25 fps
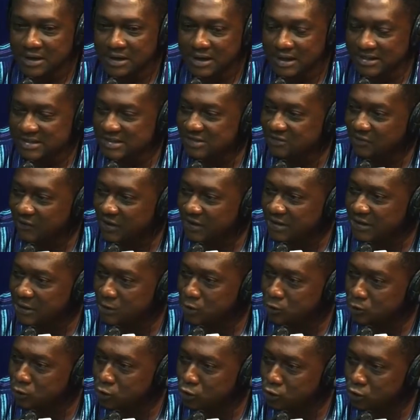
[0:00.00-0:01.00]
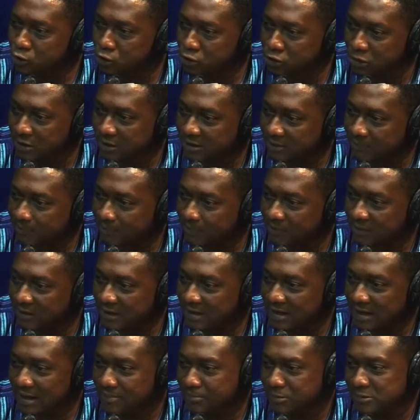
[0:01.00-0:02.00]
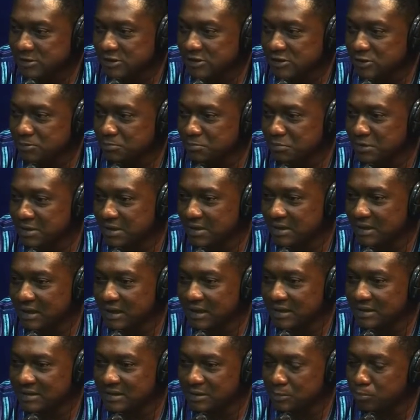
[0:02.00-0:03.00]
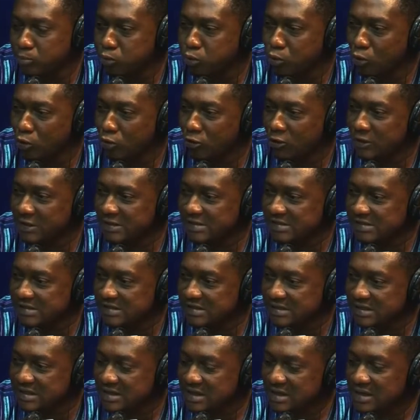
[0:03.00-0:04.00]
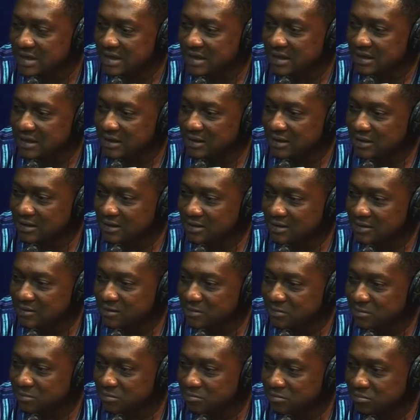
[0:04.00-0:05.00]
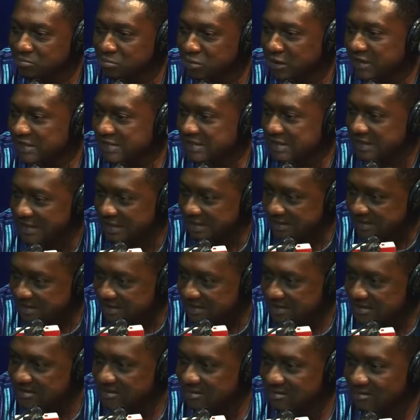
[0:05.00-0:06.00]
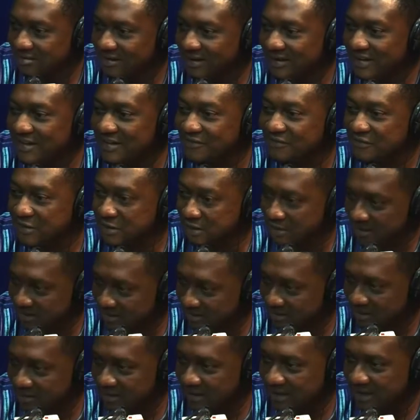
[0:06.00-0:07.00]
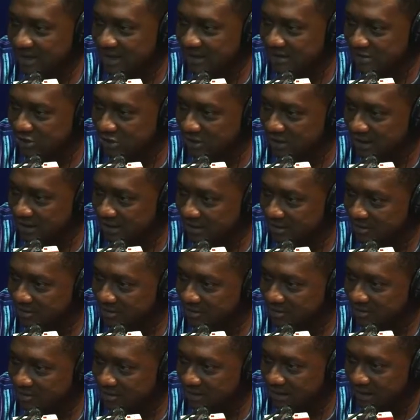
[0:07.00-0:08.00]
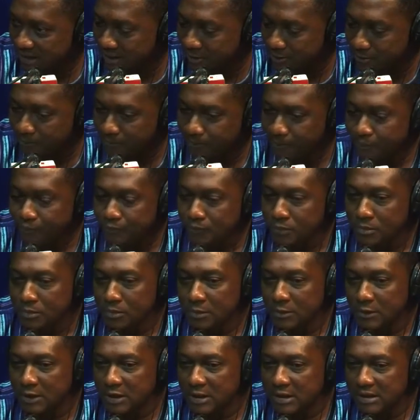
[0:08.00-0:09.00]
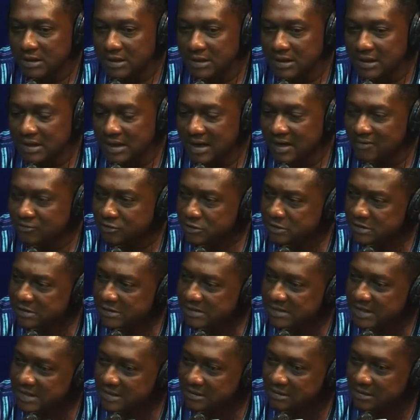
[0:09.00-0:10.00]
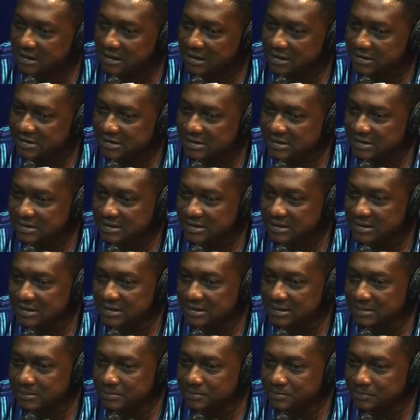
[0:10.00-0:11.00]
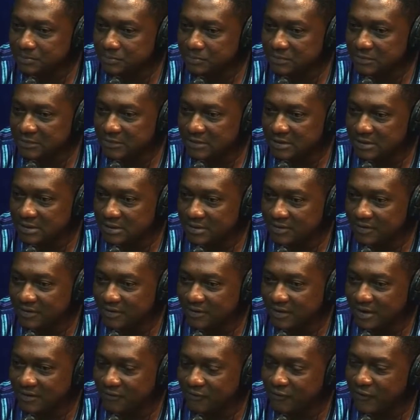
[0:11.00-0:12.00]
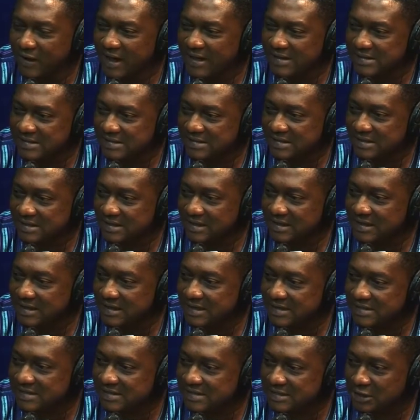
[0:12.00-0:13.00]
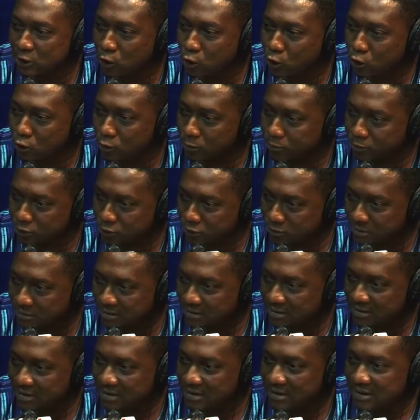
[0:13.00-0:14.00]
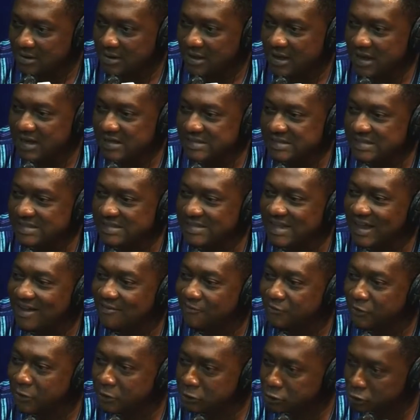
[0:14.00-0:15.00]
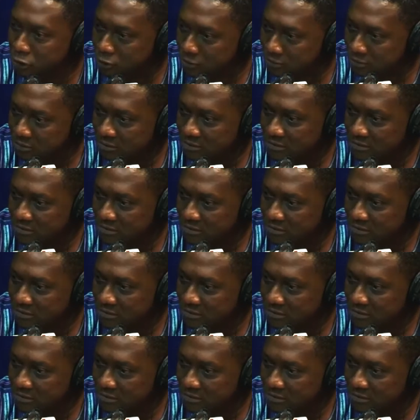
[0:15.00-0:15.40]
That is very unusual. He happens to be like the poorest president living in Nigeria now. And having said that, a fight against corruption and starvation,